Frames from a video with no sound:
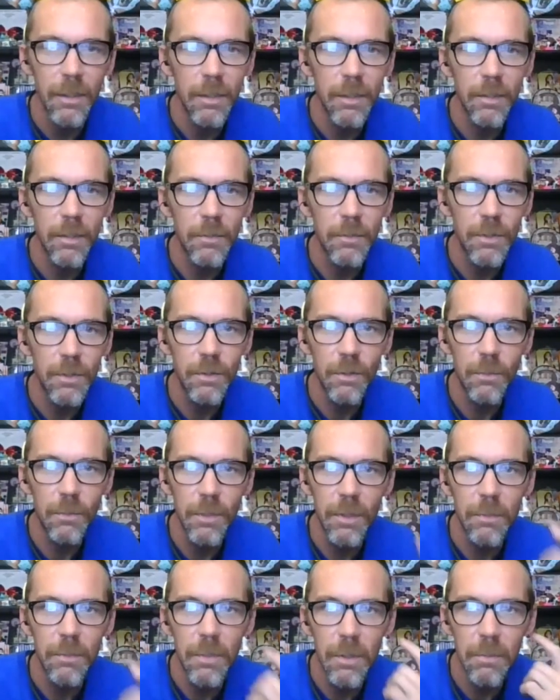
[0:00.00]
I mean, so
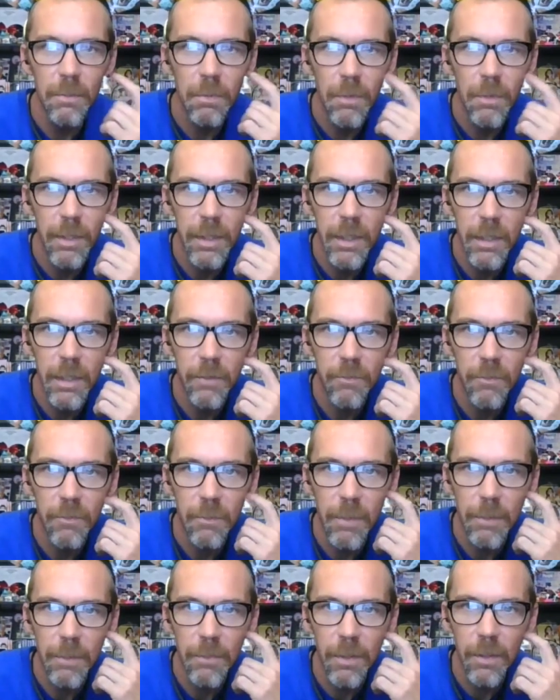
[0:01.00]
many people. I can't even
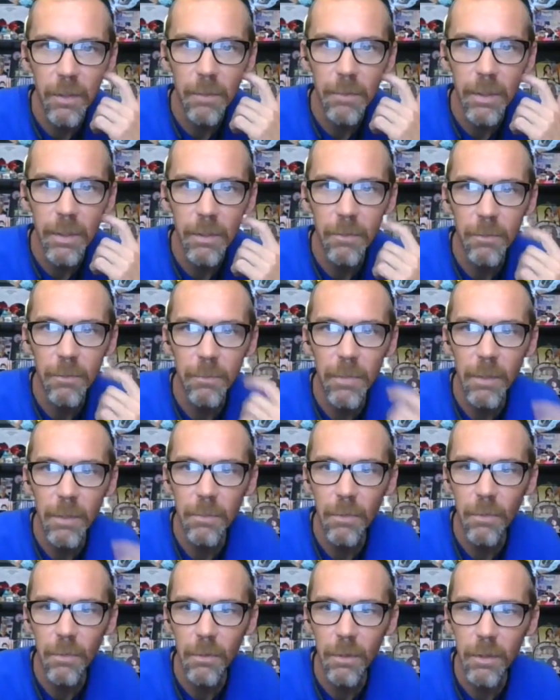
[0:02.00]
remember how many
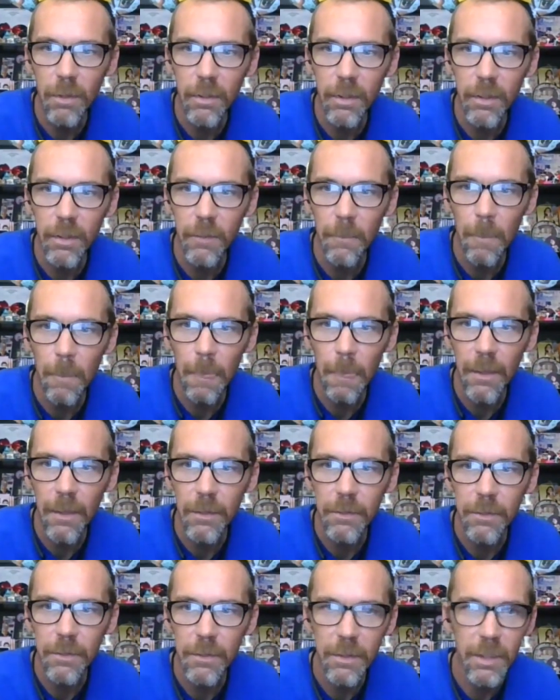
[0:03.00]
people were on there.
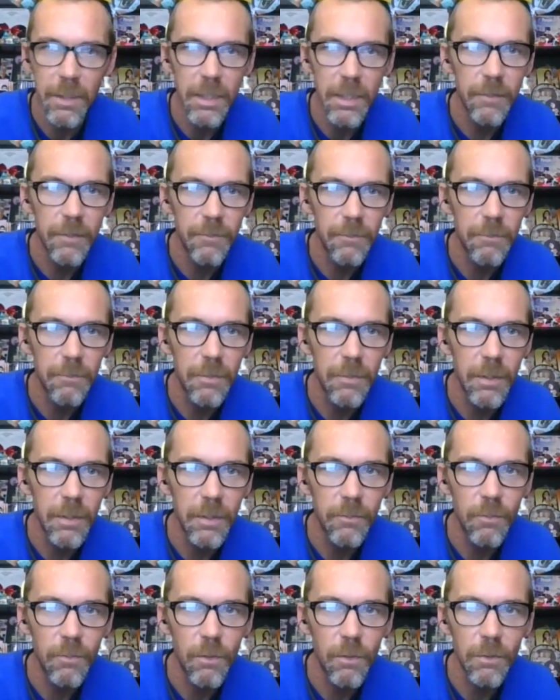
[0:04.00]
Steve from
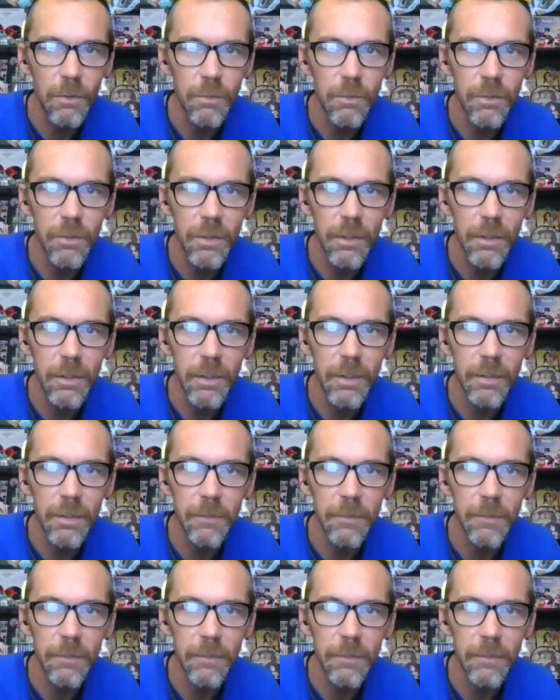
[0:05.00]
Steve World was on there.